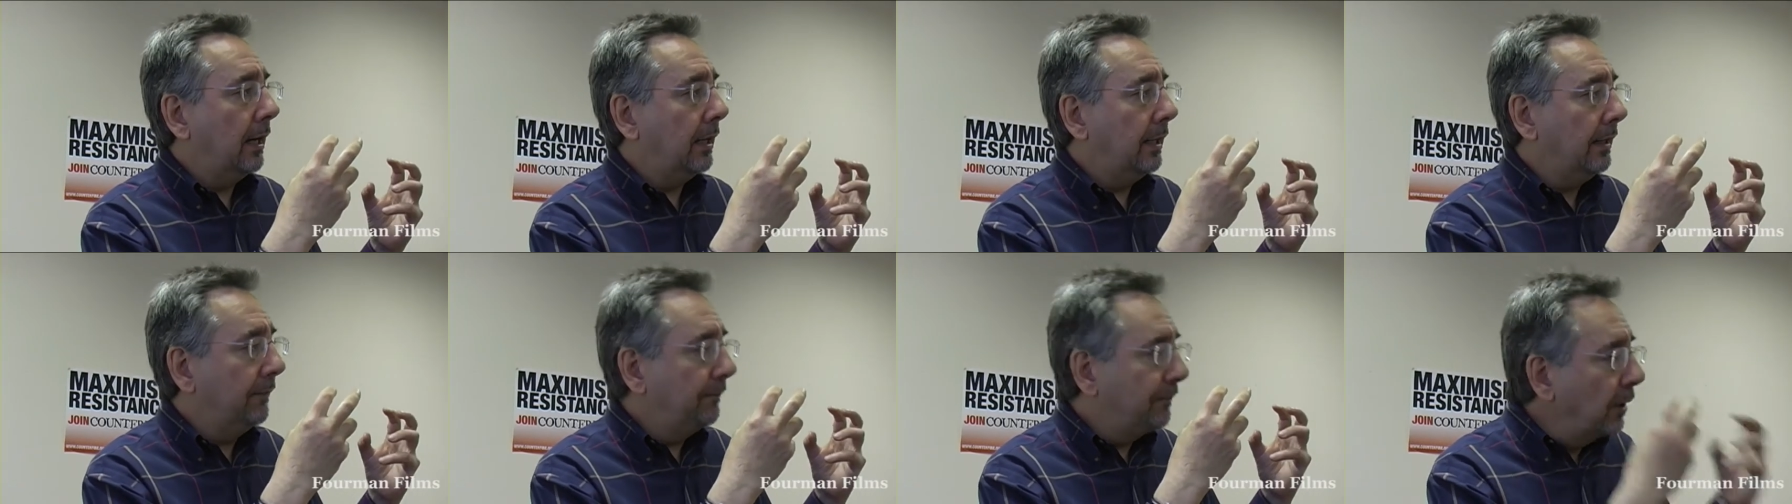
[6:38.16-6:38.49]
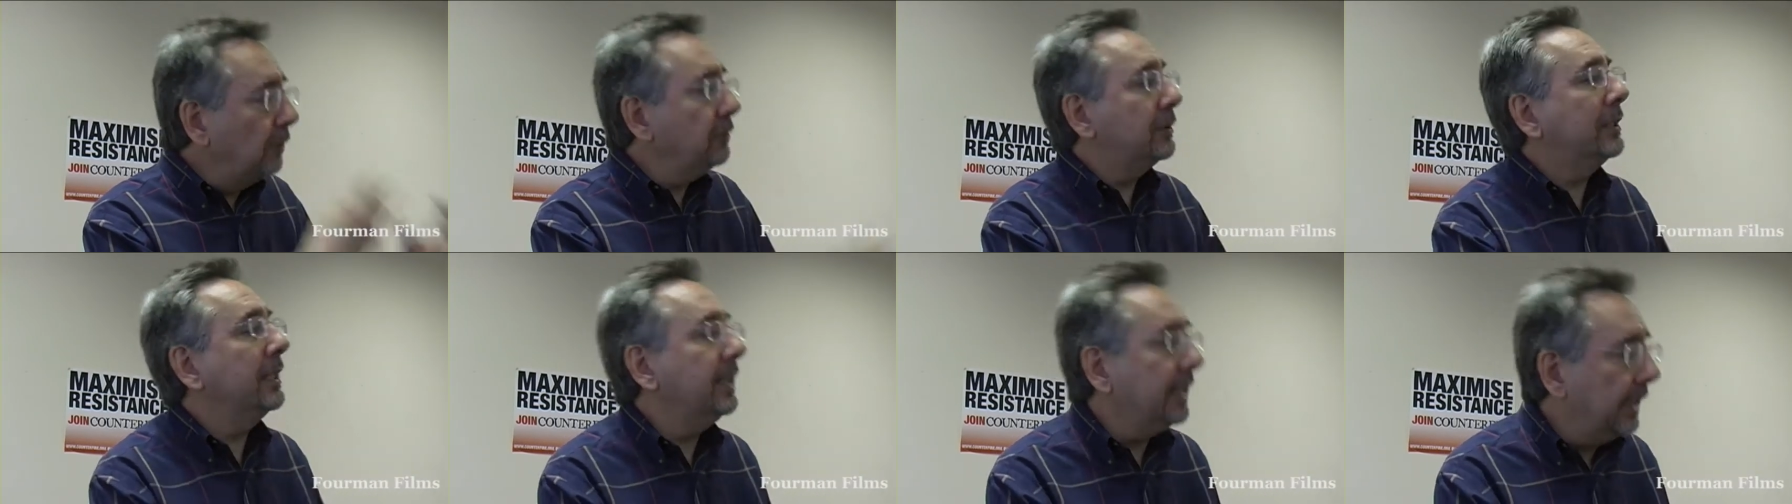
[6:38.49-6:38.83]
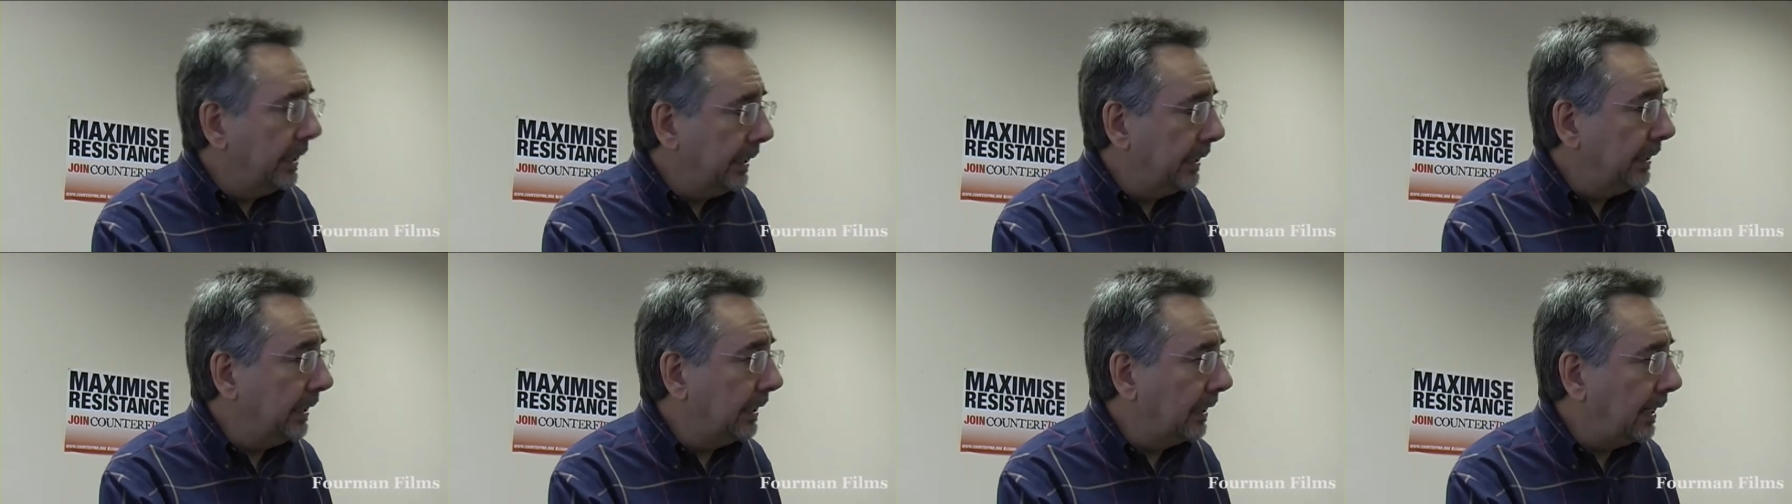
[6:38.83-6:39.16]
voting
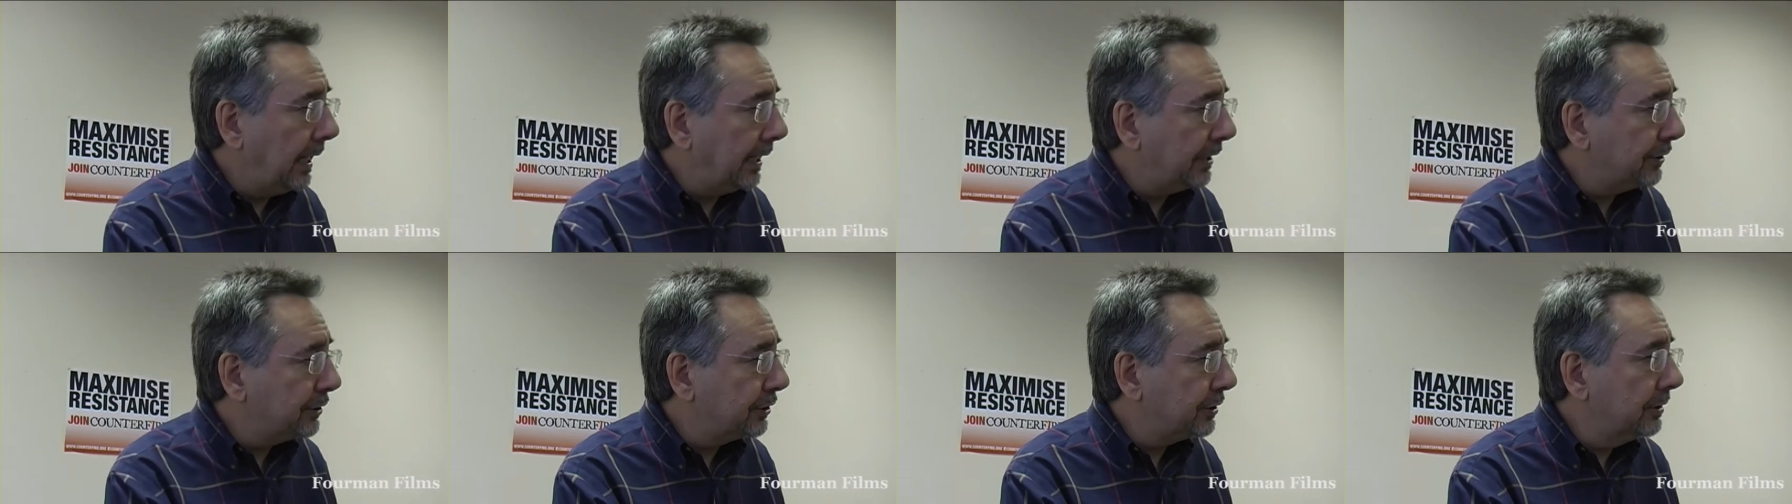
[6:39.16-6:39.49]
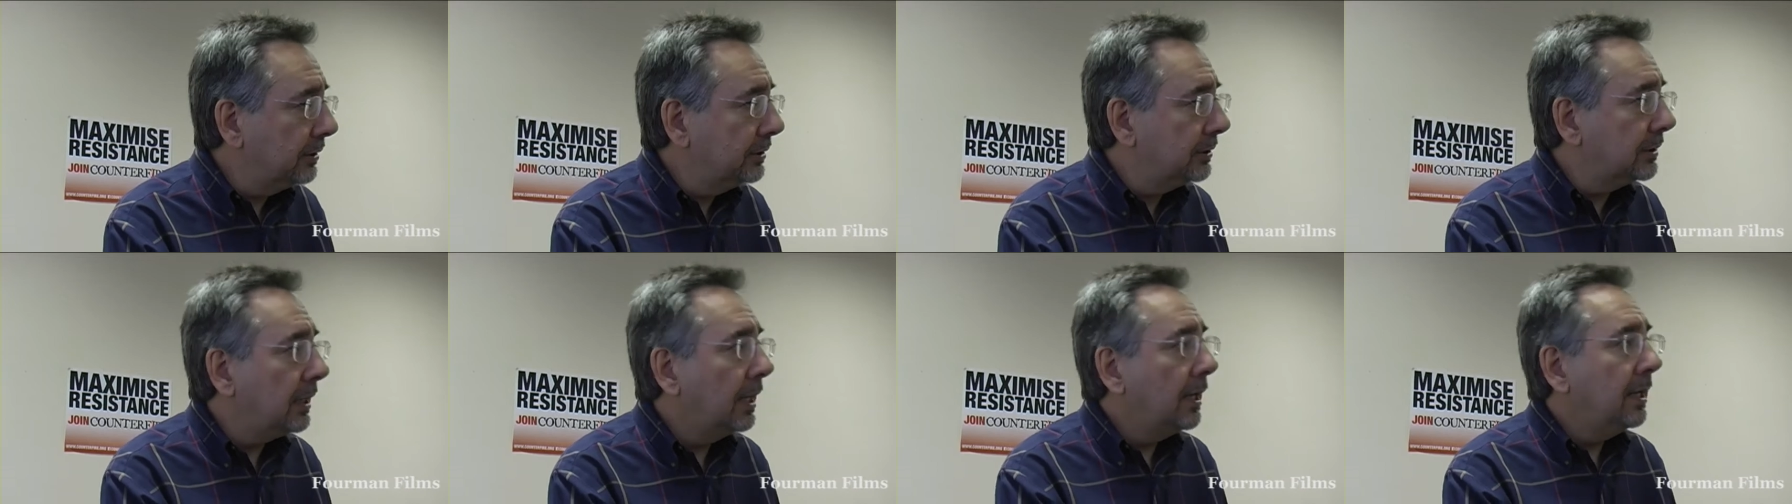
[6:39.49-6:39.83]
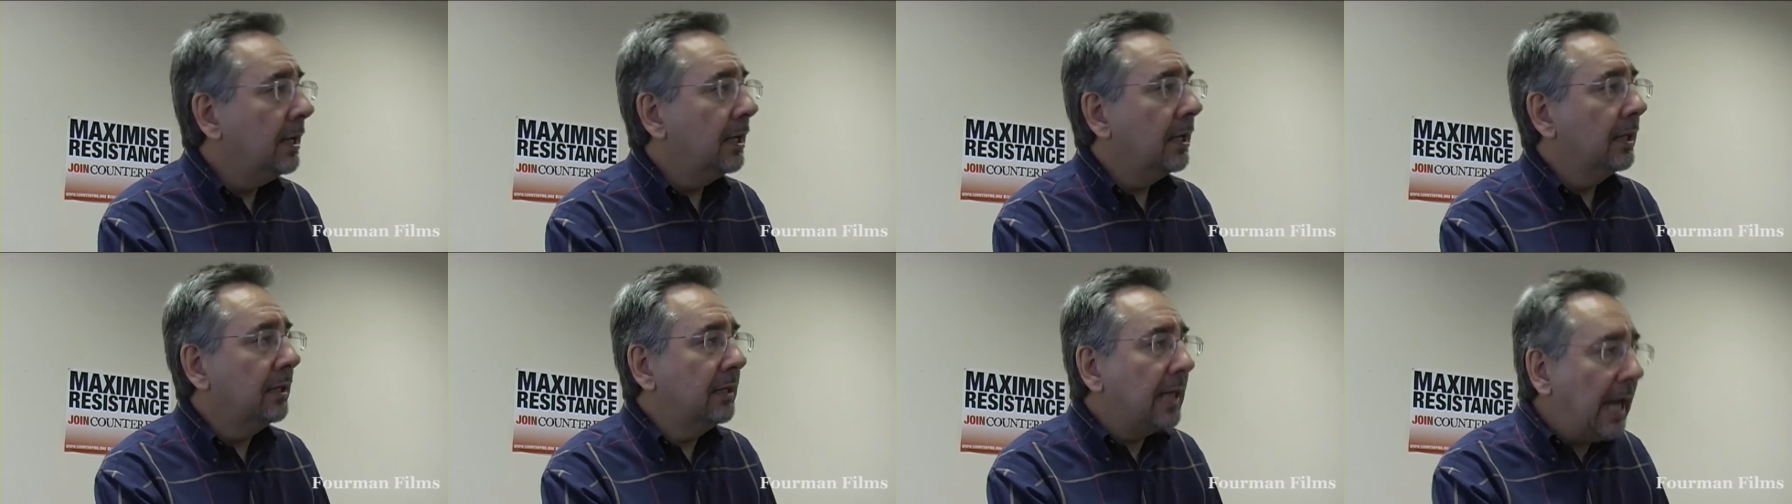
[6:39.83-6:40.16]
in elections,
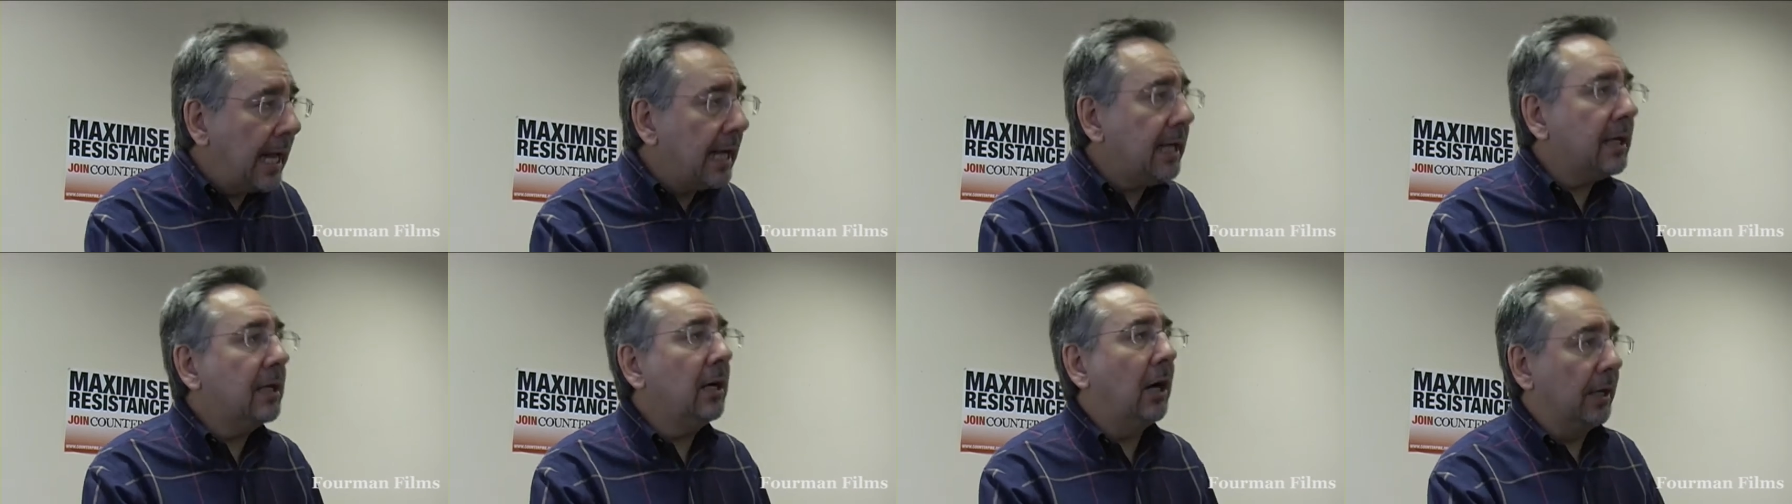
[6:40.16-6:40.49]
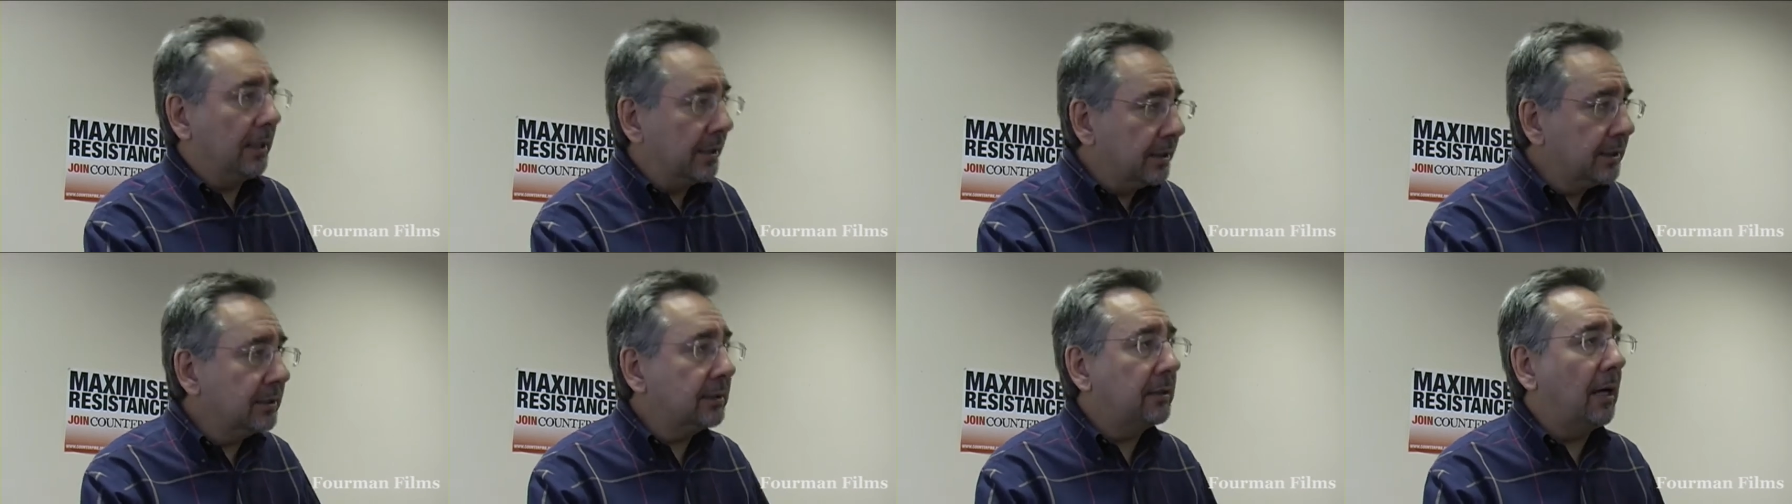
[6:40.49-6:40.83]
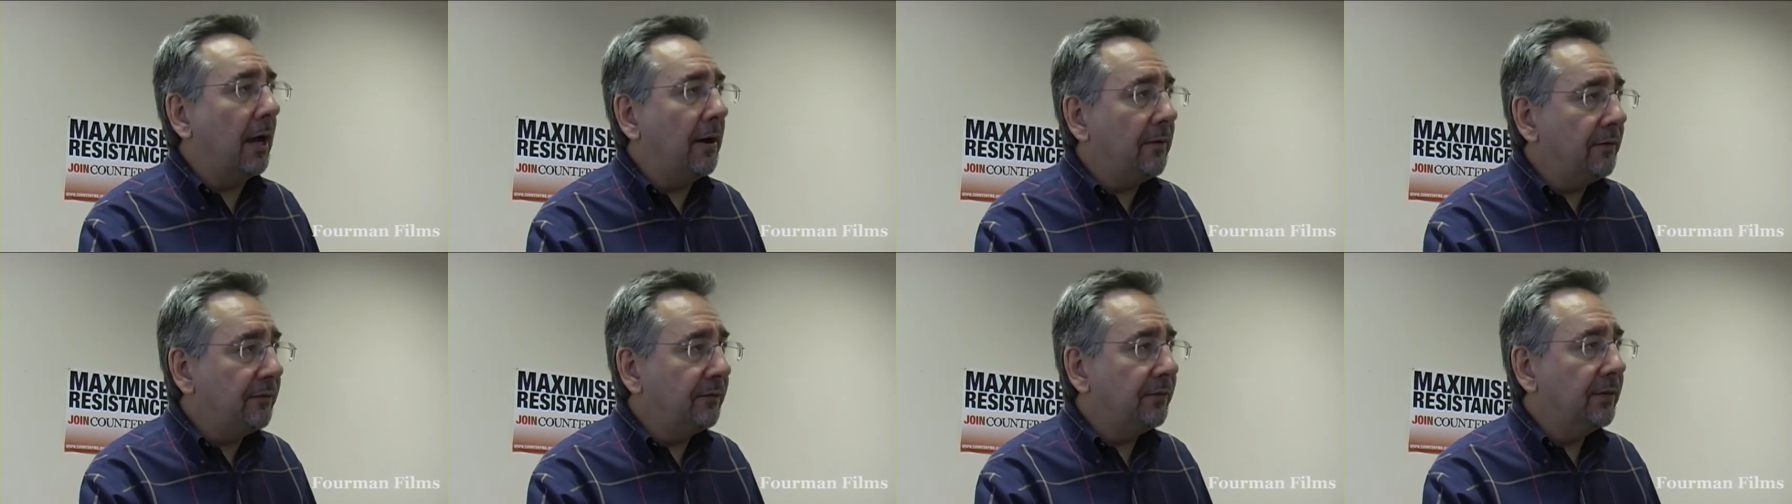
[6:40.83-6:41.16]
that kind of
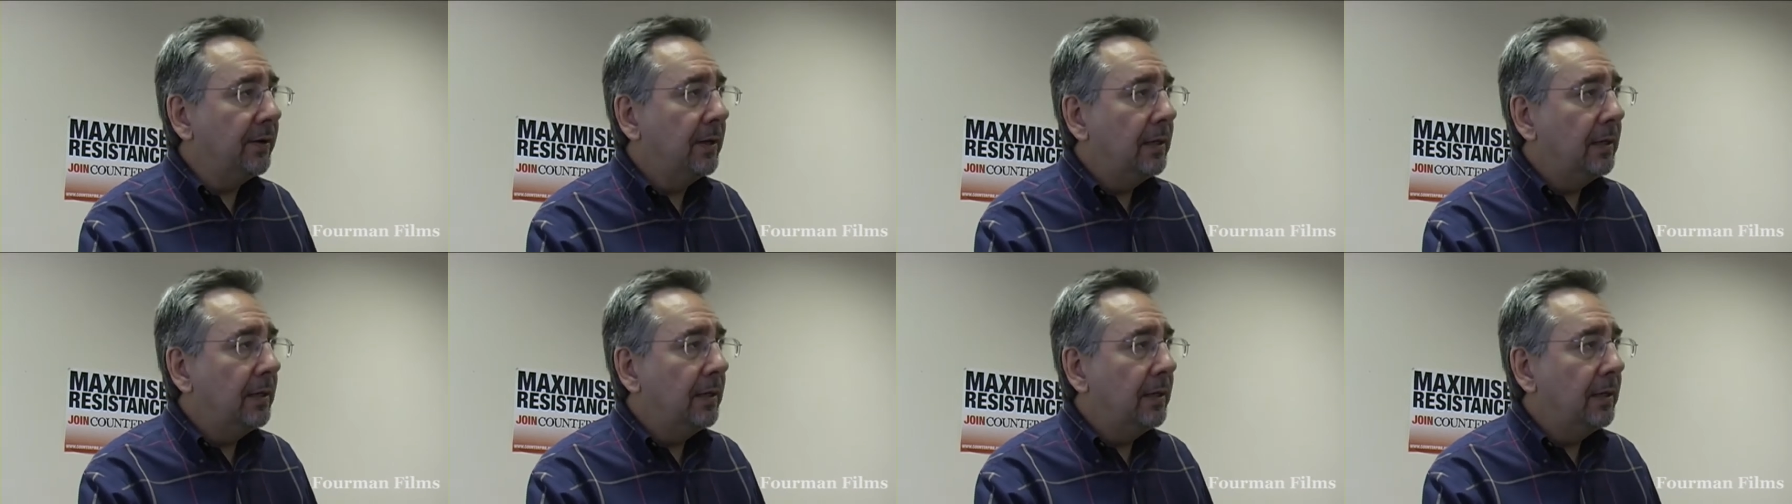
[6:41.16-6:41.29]
stuff